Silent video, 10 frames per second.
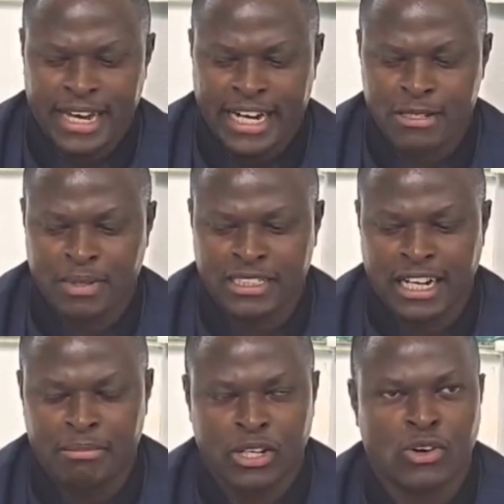and
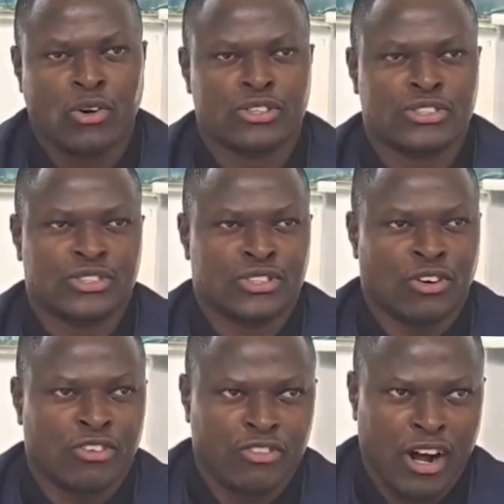especially because
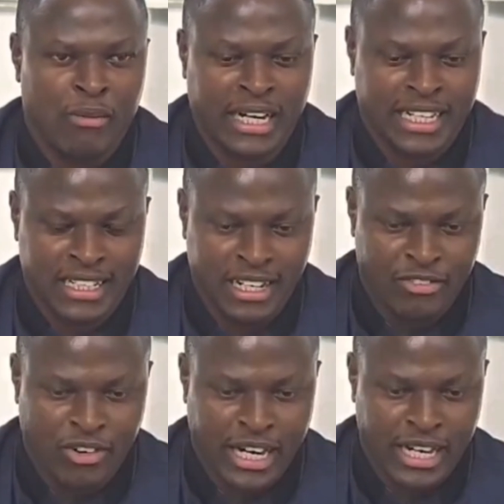of our debt
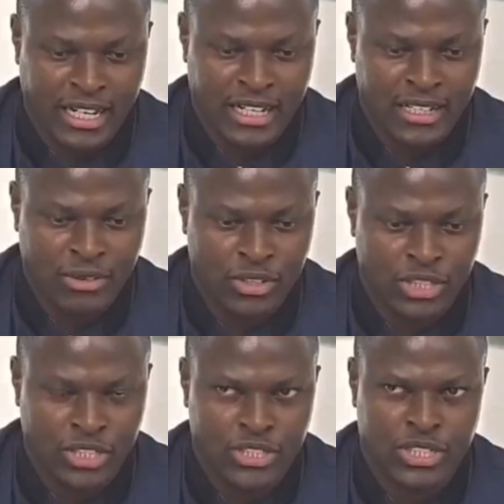level currently,
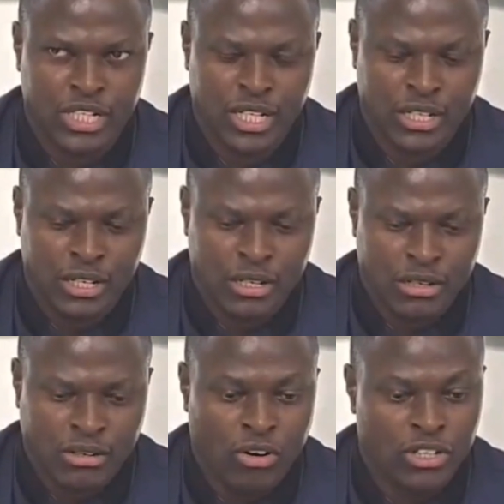which is
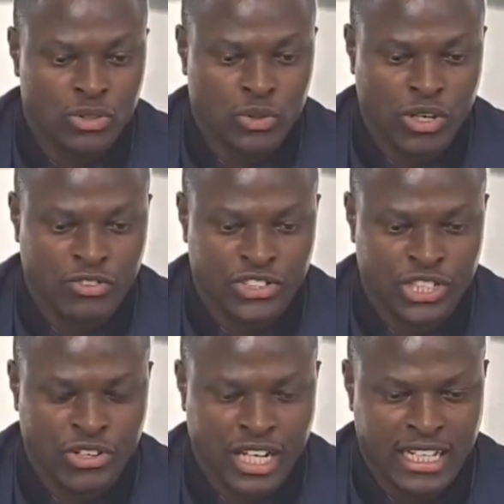going to 12
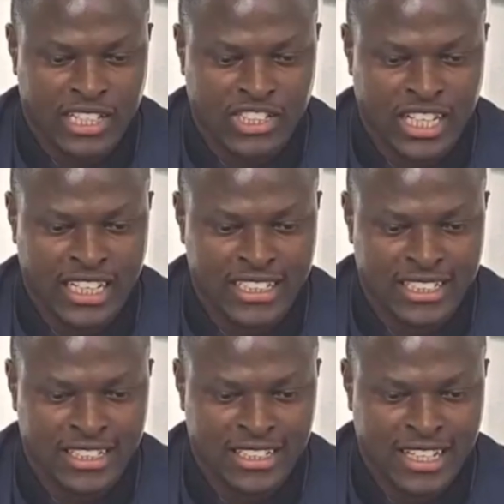trillion Kenya
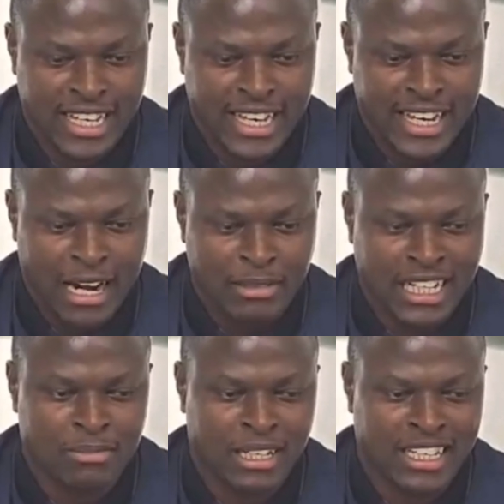shillings. And I'm
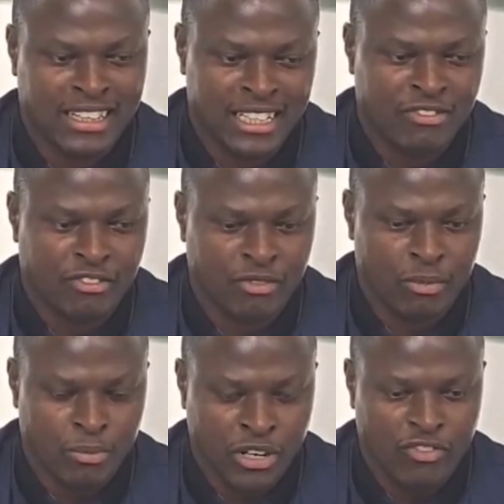just making this
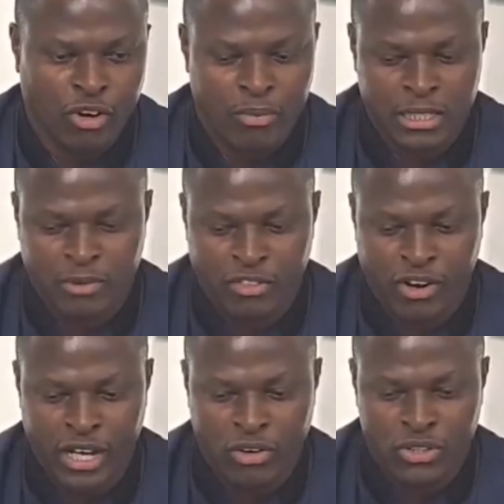brief comment
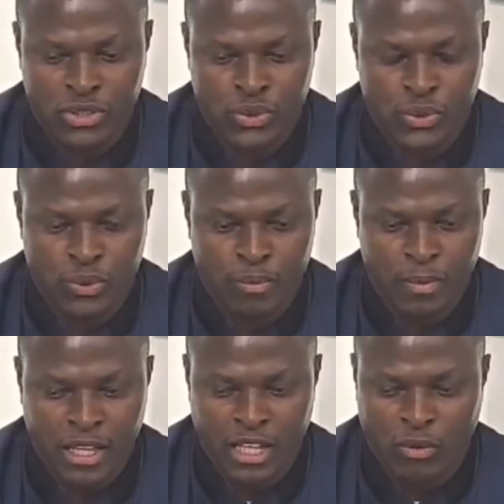before I go to
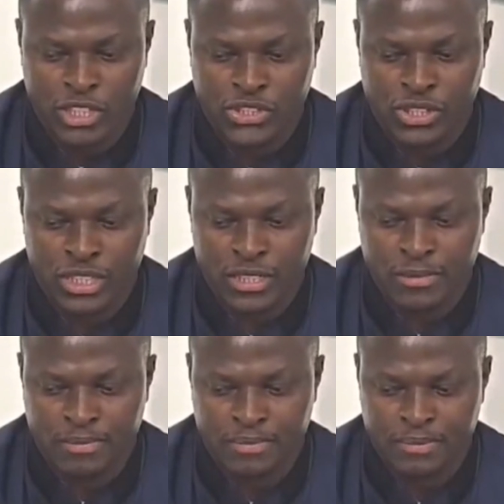the questions.